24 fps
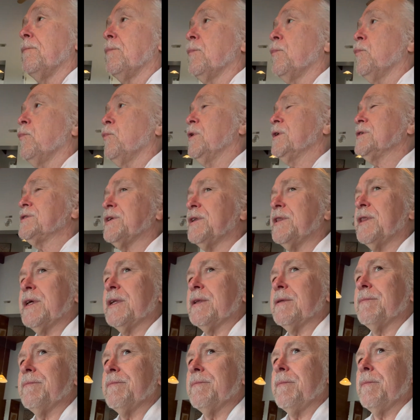What is it that
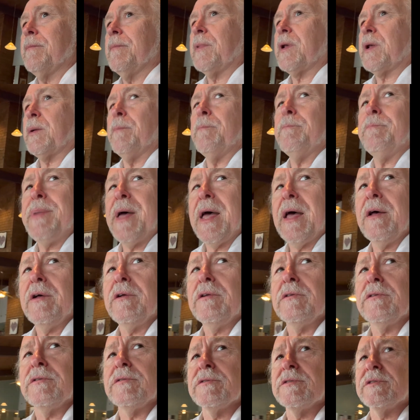
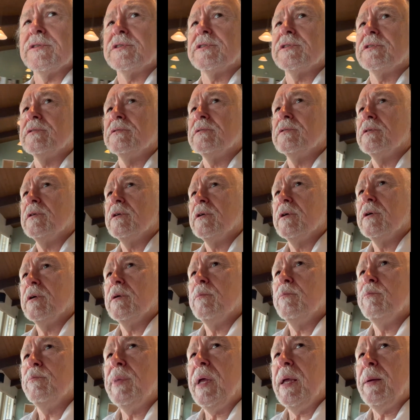compels
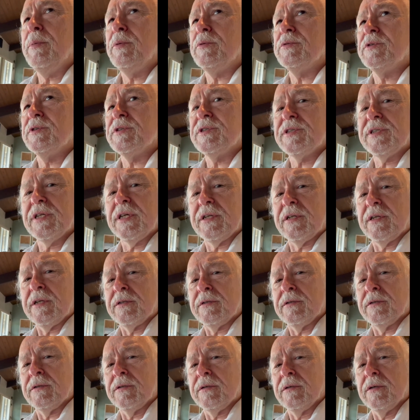people to sit
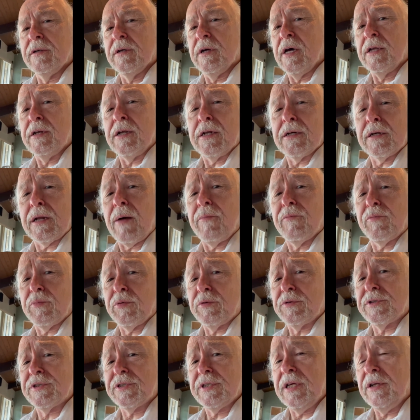in an uncomfortable
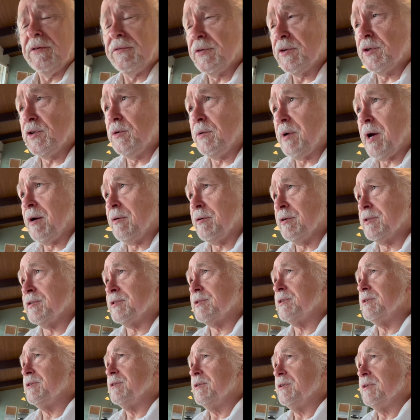seat for 2 hours,
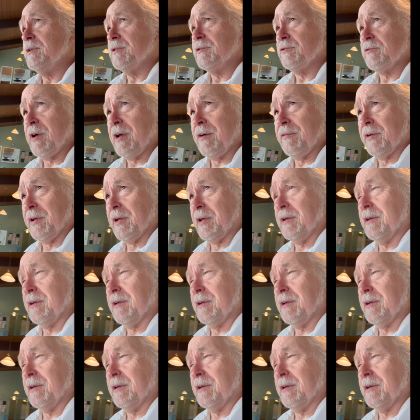traffic